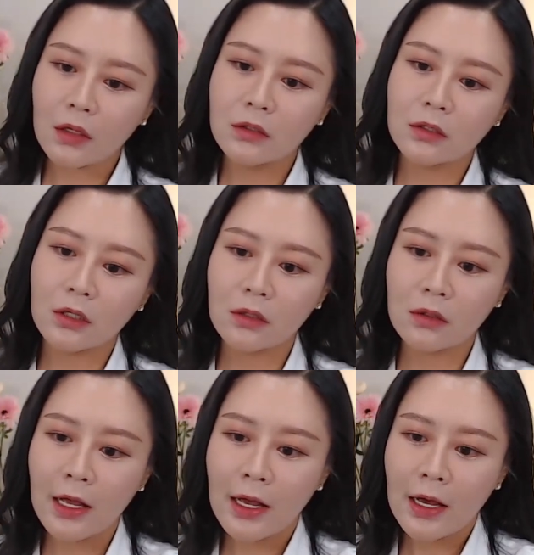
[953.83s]
So
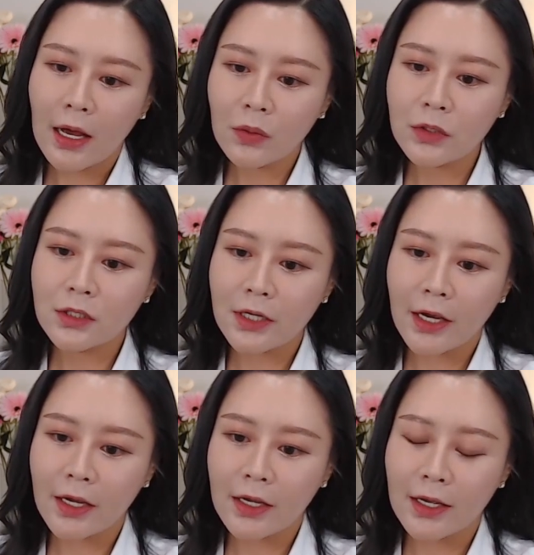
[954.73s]
I would
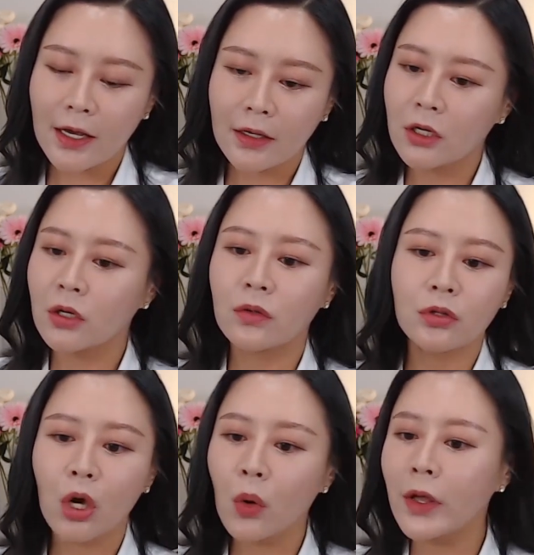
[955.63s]
say, yeah,
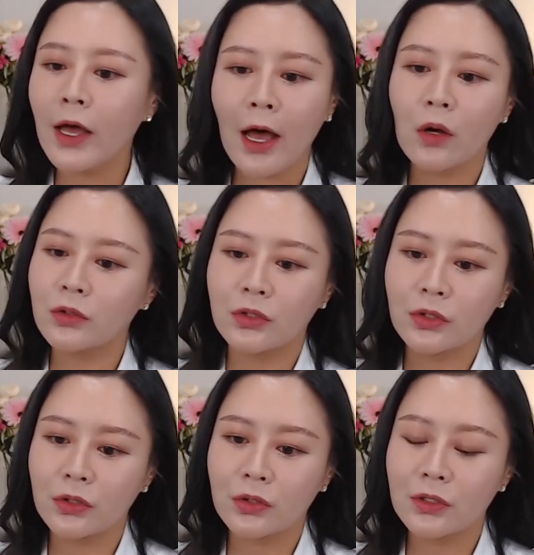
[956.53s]
knowing how
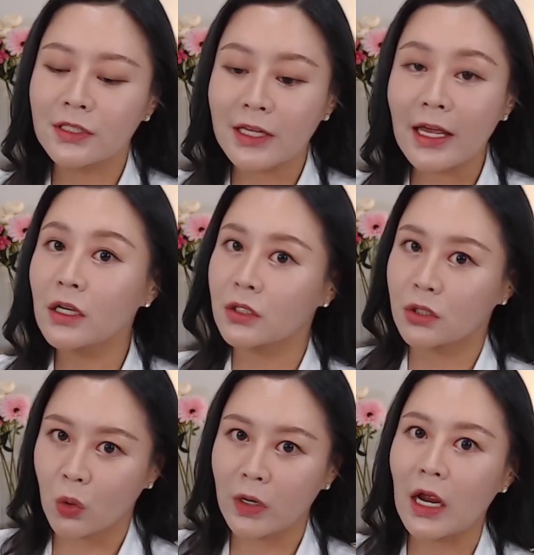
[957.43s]
to say a
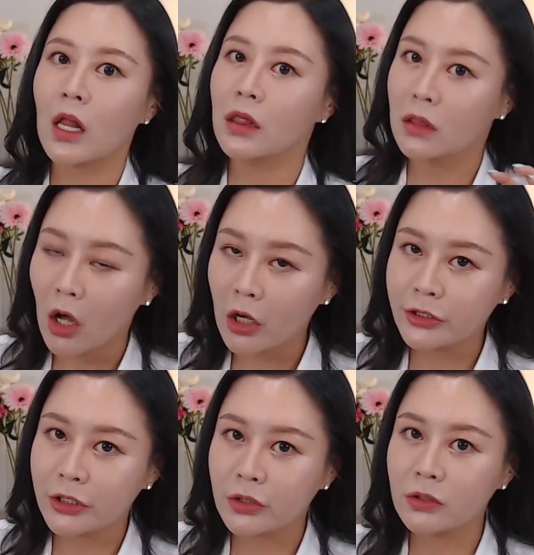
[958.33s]
story, a
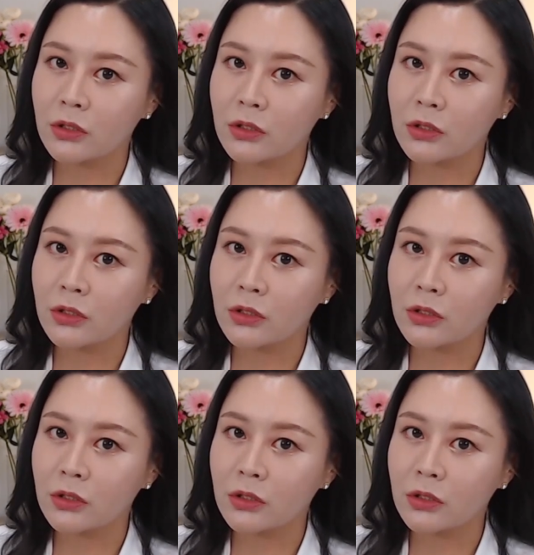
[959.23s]
logical